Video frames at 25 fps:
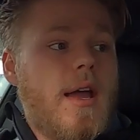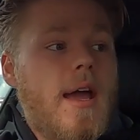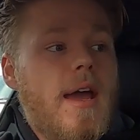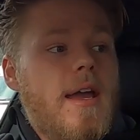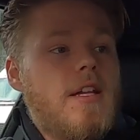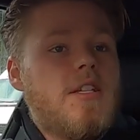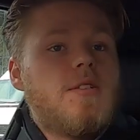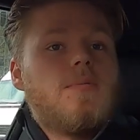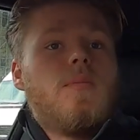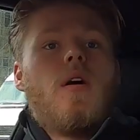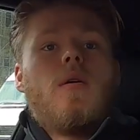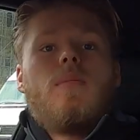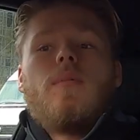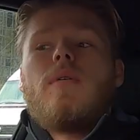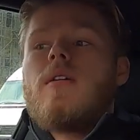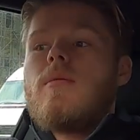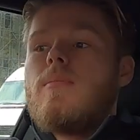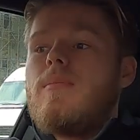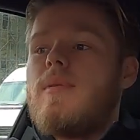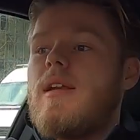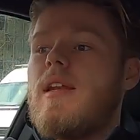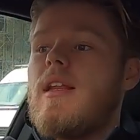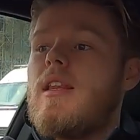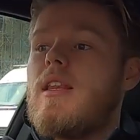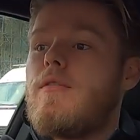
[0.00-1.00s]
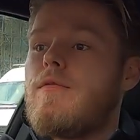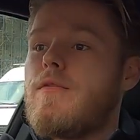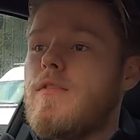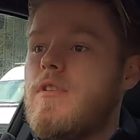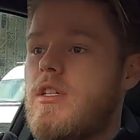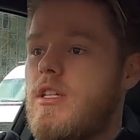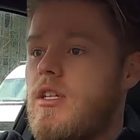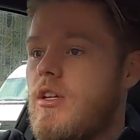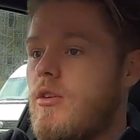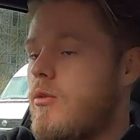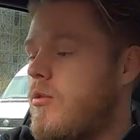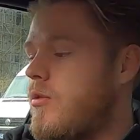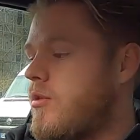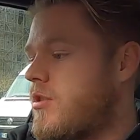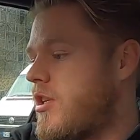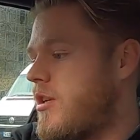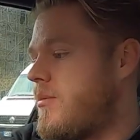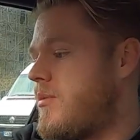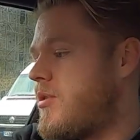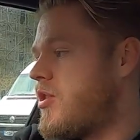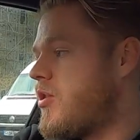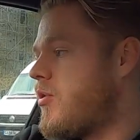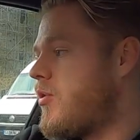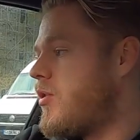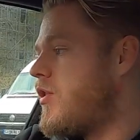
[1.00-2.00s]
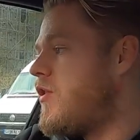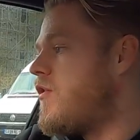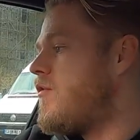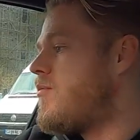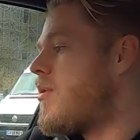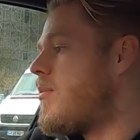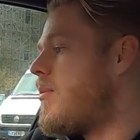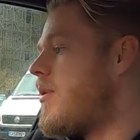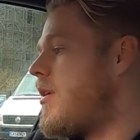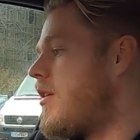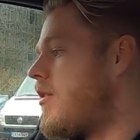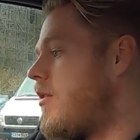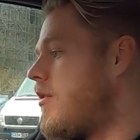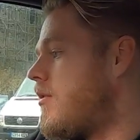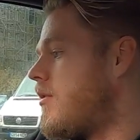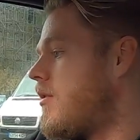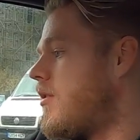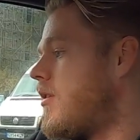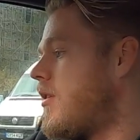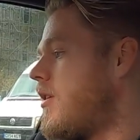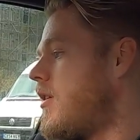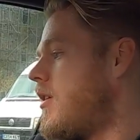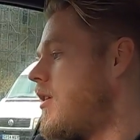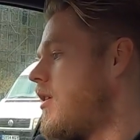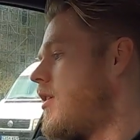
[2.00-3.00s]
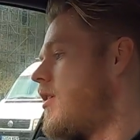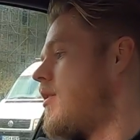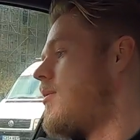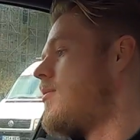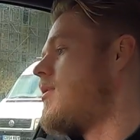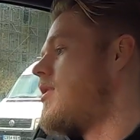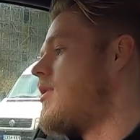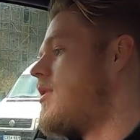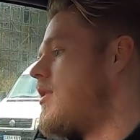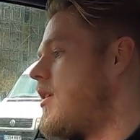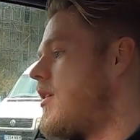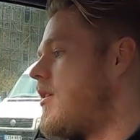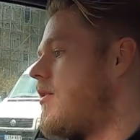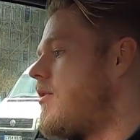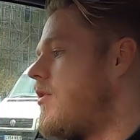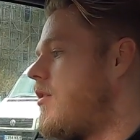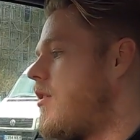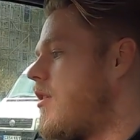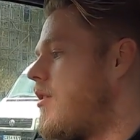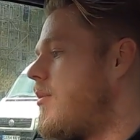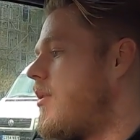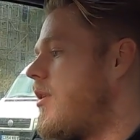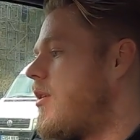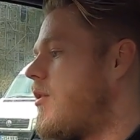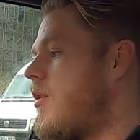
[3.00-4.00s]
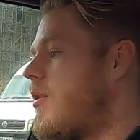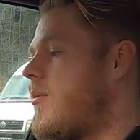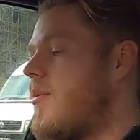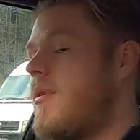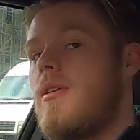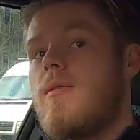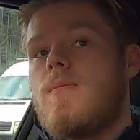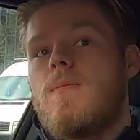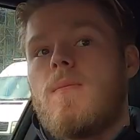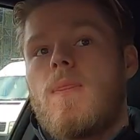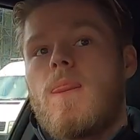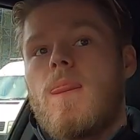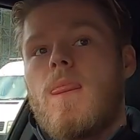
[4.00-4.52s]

hates might be completely different to yours, and I'm sure you've probably got, bloody hell, you're going to be quick, mate.